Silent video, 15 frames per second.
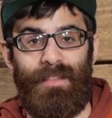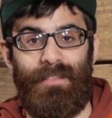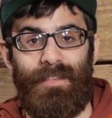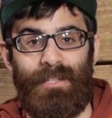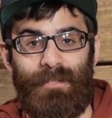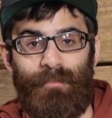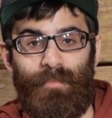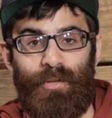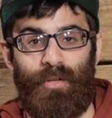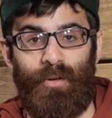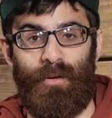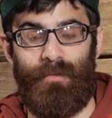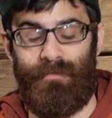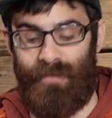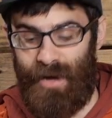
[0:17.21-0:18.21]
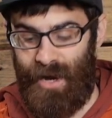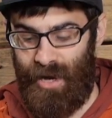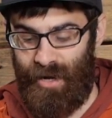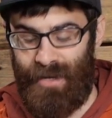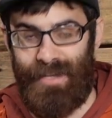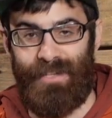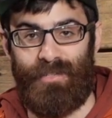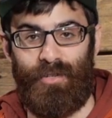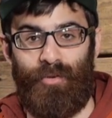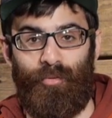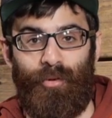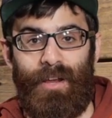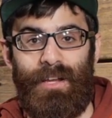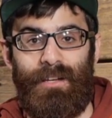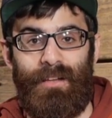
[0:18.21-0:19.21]
this purifier is
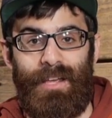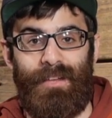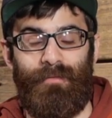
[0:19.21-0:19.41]
great